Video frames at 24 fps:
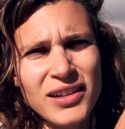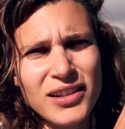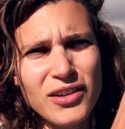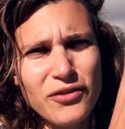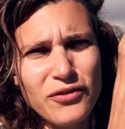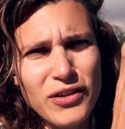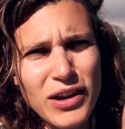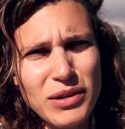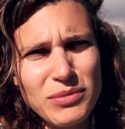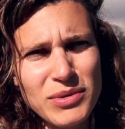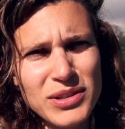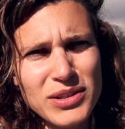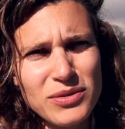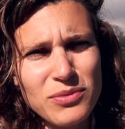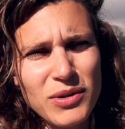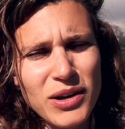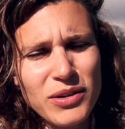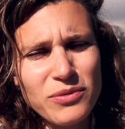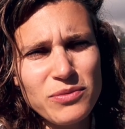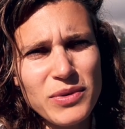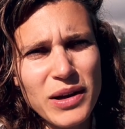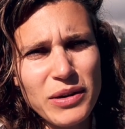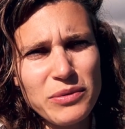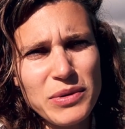The famous
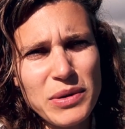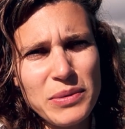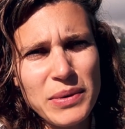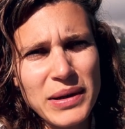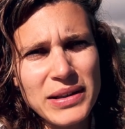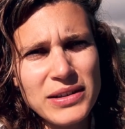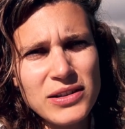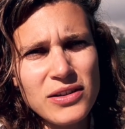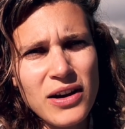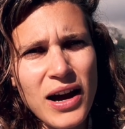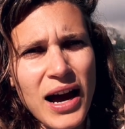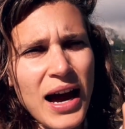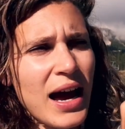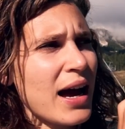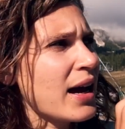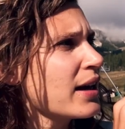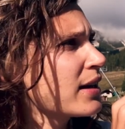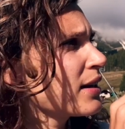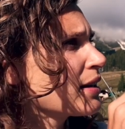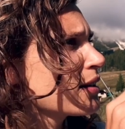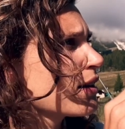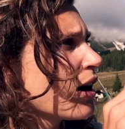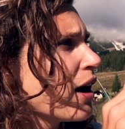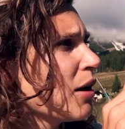one where we went to
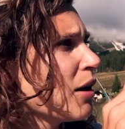hike